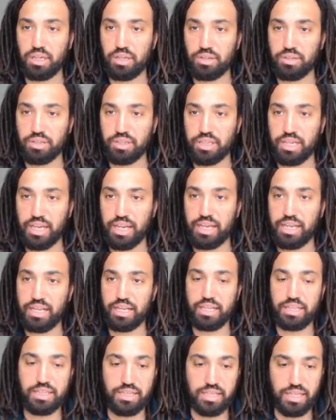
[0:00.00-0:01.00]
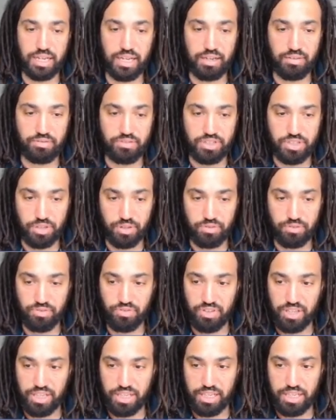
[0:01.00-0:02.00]
Okay, and then so
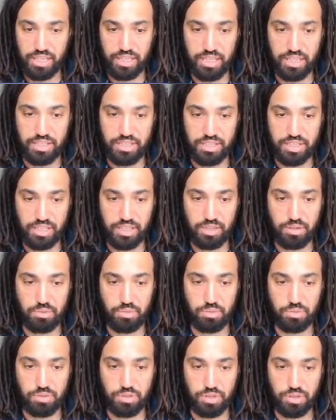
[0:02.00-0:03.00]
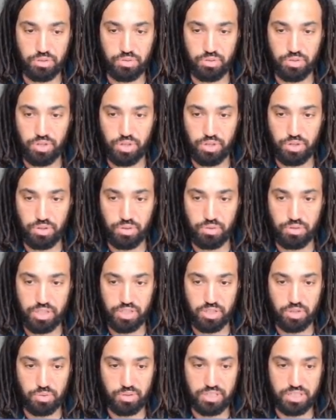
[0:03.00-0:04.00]
V is equal to U
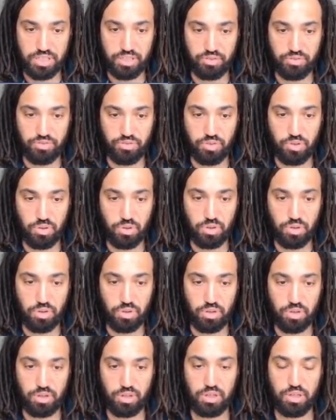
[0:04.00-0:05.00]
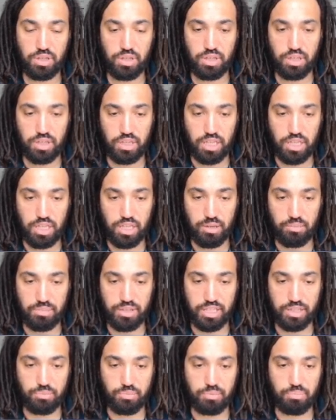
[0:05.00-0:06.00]
is 24. And
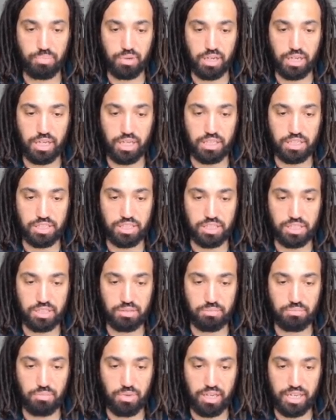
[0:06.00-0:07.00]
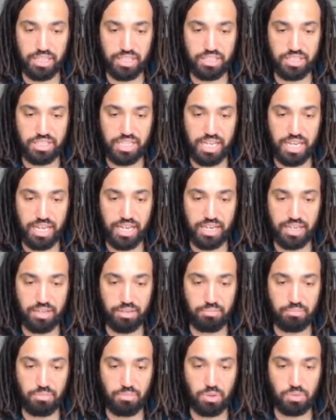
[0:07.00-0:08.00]
then we're plus minus
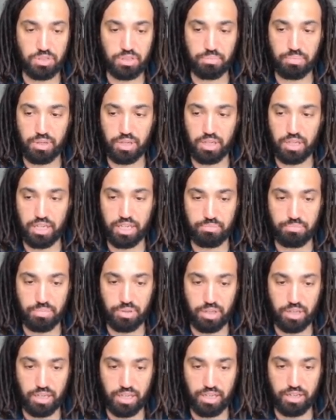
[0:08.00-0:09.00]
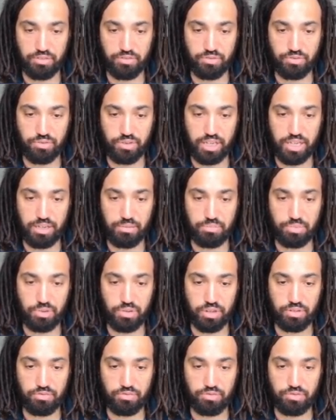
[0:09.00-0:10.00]
10 multiplied by
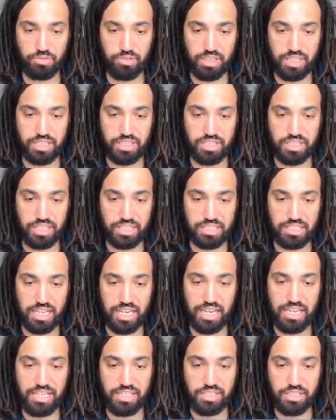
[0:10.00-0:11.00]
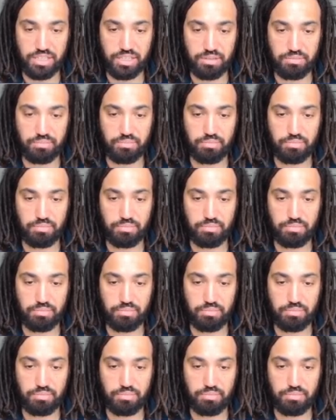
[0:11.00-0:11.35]
3.368.